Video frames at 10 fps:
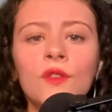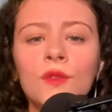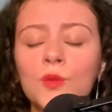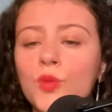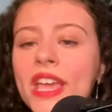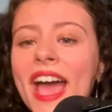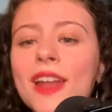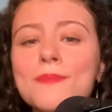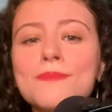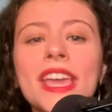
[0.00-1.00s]
We
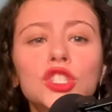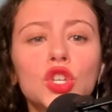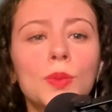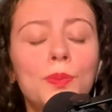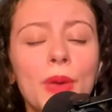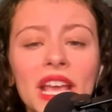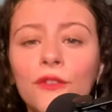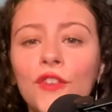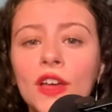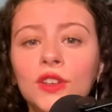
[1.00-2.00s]
had major bank
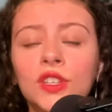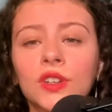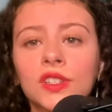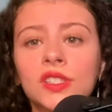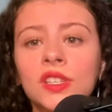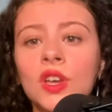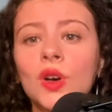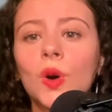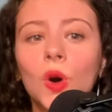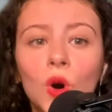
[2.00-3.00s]
failures
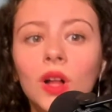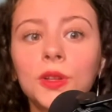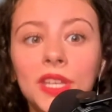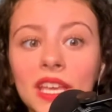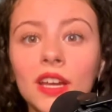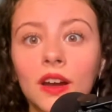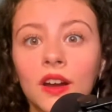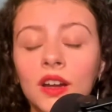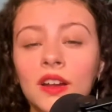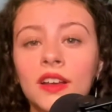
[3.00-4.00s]
all
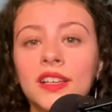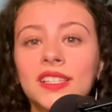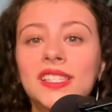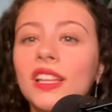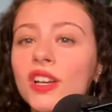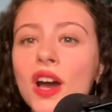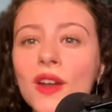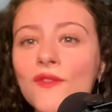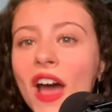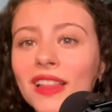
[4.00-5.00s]
year.
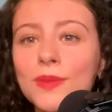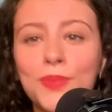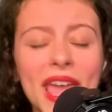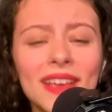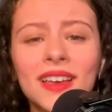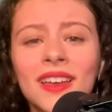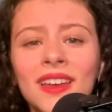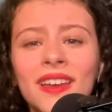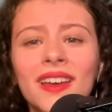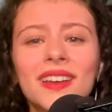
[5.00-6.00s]
Silicon Valley Bank
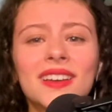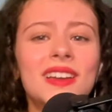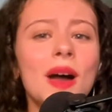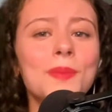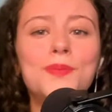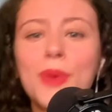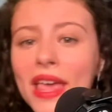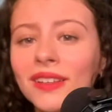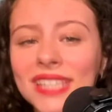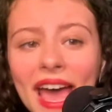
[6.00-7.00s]
got
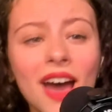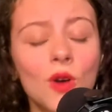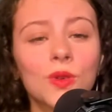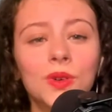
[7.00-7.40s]
bailed out.